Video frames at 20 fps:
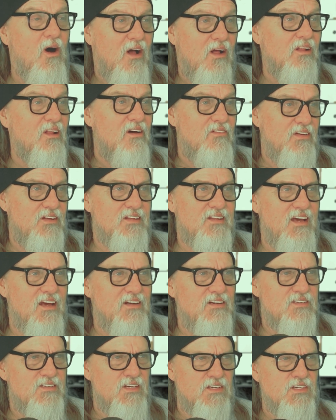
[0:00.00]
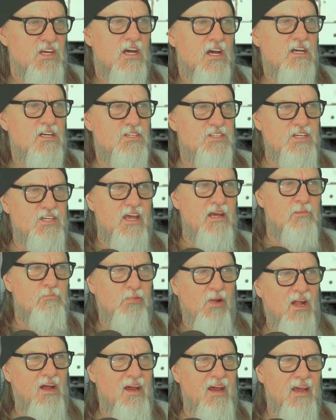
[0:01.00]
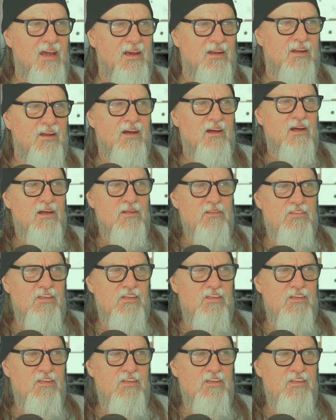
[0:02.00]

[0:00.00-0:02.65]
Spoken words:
Oh, I love it. Again, he says, say it plain,